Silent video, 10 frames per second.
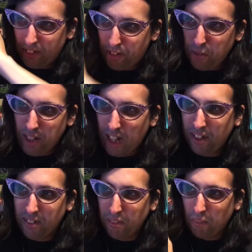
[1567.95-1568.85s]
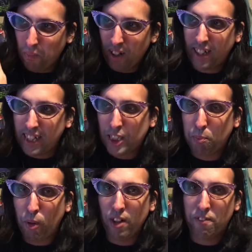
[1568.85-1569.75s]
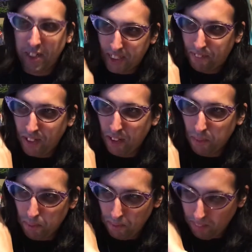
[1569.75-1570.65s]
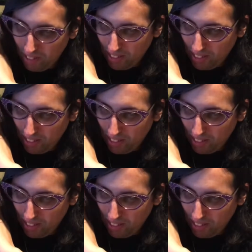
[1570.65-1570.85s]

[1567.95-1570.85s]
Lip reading: do not want to get spoiled for this film